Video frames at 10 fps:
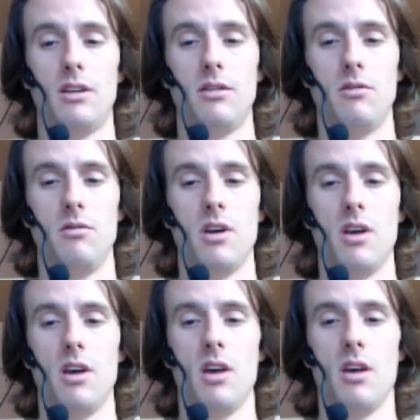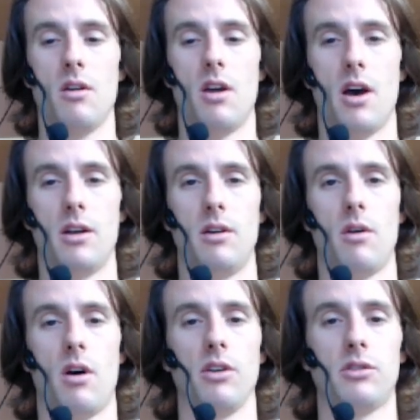to uh,
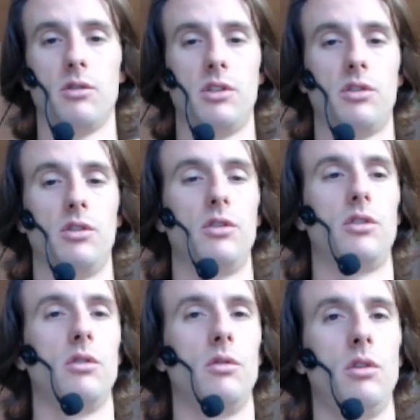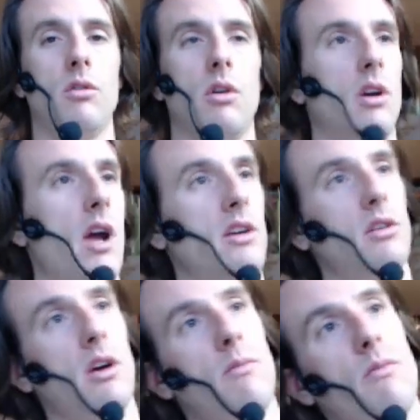also introduce you. You are
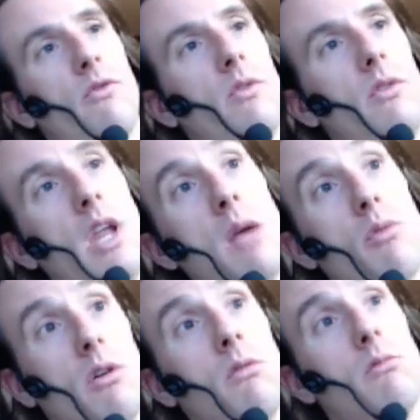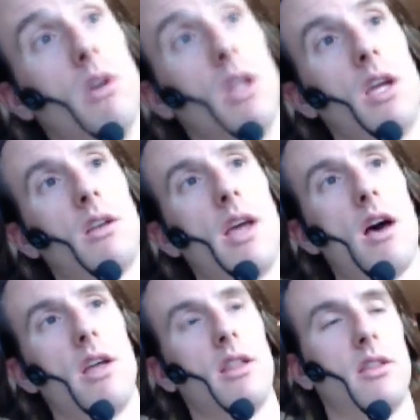actually a neighbor, really, mm-hmm.
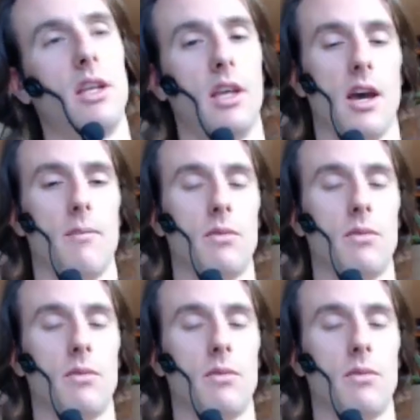down mm-hmm. at the um,